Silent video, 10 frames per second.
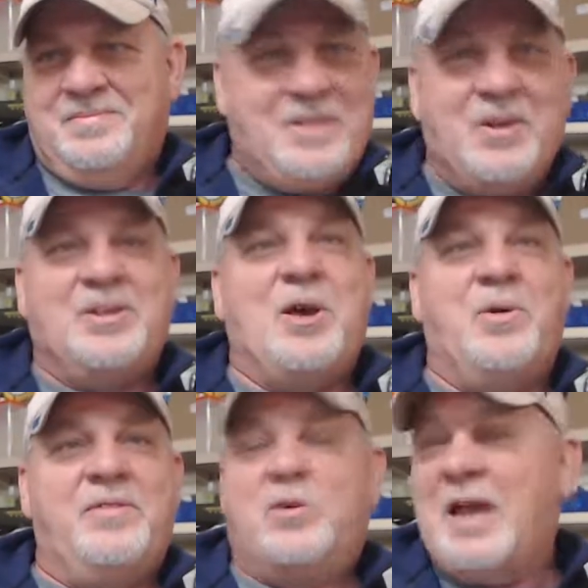There you
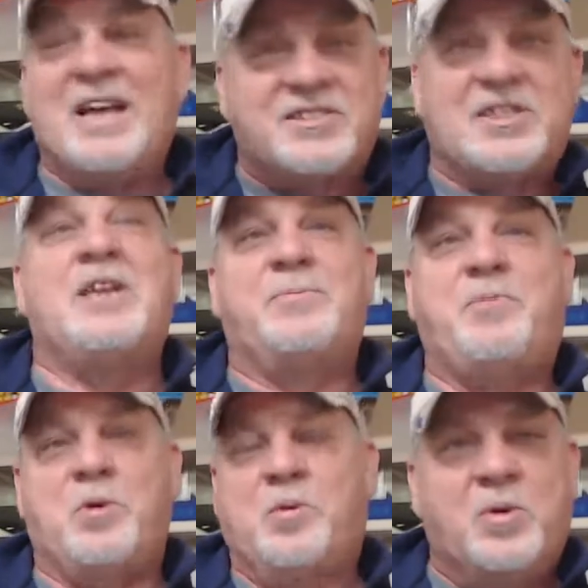go, Evil, and I'll sell them
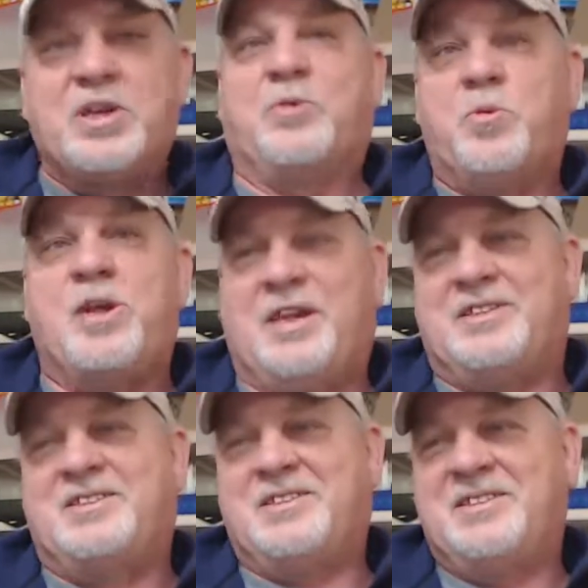for you. We'll get
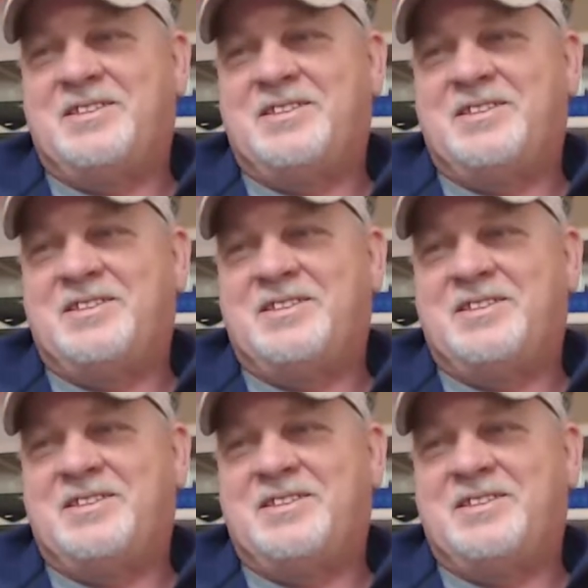rich.